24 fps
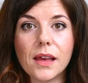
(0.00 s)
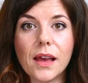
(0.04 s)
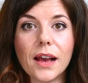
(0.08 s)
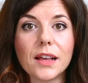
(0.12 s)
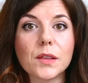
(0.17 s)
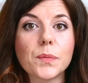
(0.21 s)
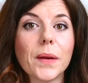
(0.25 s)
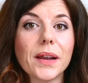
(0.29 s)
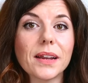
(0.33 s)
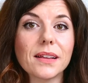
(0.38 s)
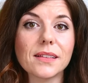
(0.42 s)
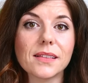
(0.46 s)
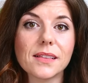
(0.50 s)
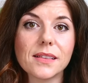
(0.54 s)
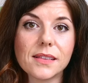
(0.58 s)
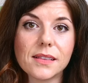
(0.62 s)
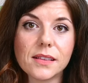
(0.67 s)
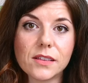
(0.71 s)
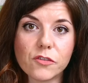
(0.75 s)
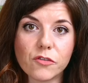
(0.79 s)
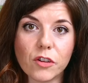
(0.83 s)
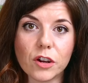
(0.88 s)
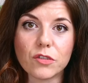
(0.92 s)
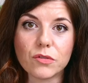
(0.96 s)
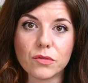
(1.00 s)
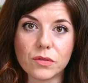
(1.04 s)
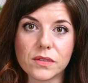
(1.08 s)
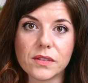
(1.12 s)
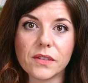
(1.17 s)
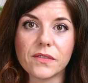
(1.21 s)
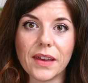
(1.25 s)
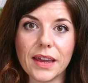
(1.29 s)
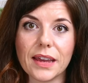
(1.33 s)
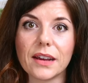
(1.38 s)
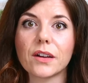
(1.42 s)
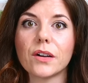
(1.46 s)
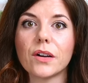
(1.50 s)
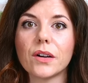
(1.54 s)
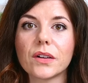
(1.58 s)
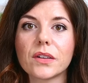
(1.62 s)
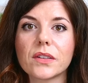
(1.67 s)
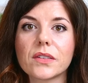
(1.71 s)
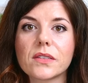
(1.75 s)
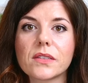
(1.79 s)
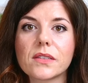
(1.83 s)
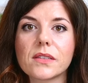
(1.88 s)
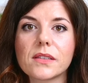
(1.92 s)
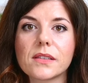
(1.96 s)
as well as structural surveyor
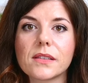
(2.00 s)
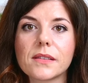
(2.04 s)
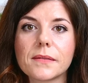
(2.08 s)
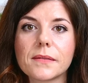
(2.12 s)
costs.